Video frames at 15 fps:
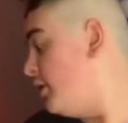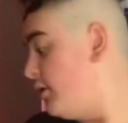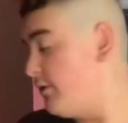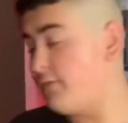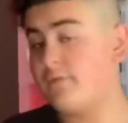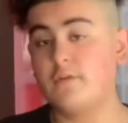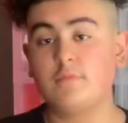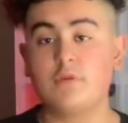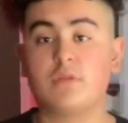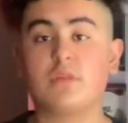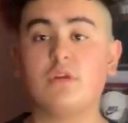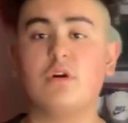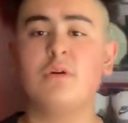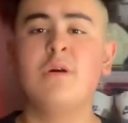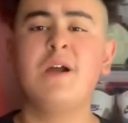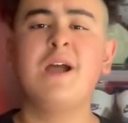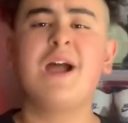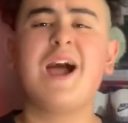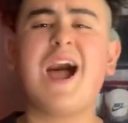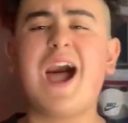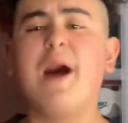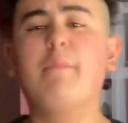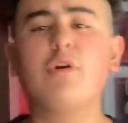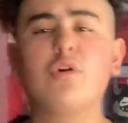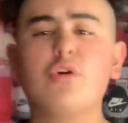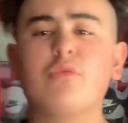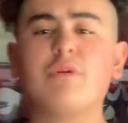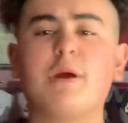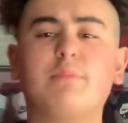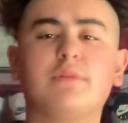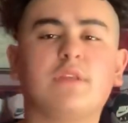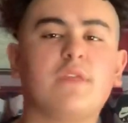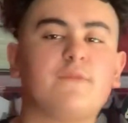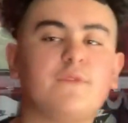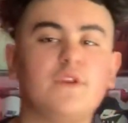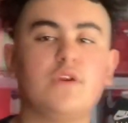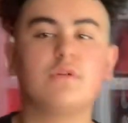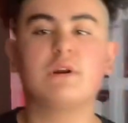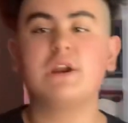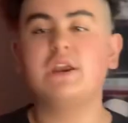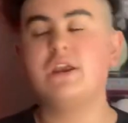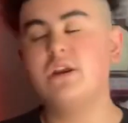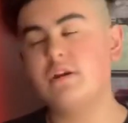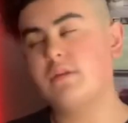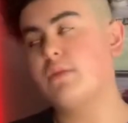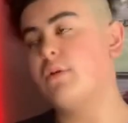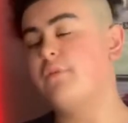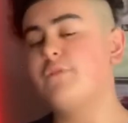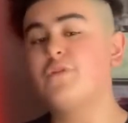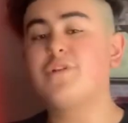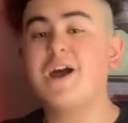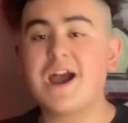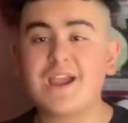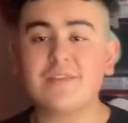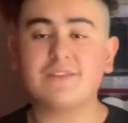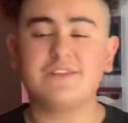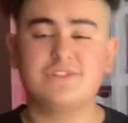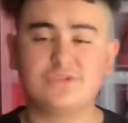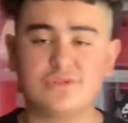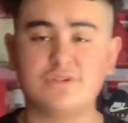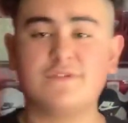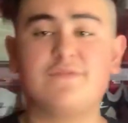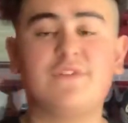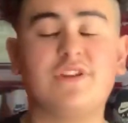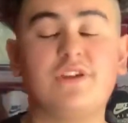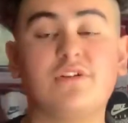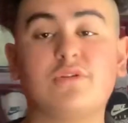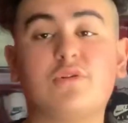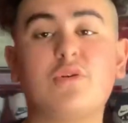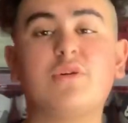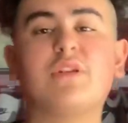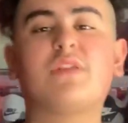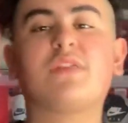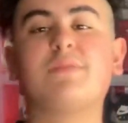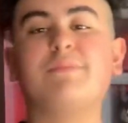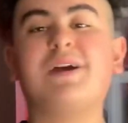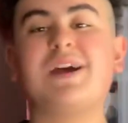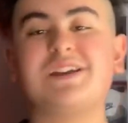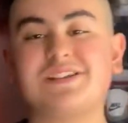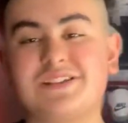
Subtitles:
You feel me? So I'm gonna go and wrap this video right here. So if you guys enjoyed the video, go on and smash